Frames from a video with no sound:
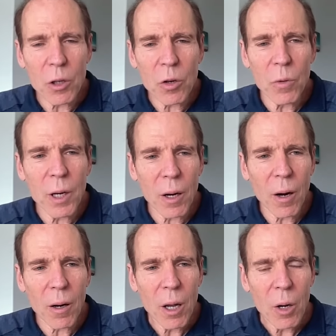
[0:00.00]

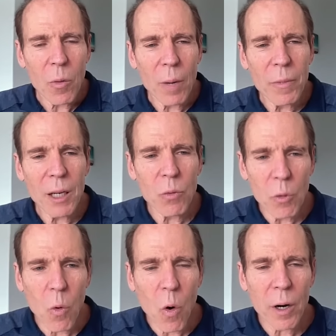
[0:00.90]
career where I'm getting
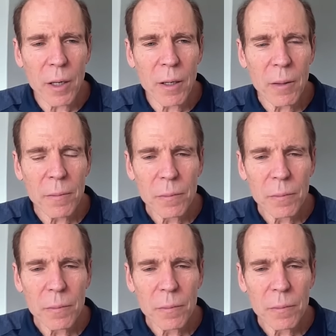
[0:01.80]
rewarded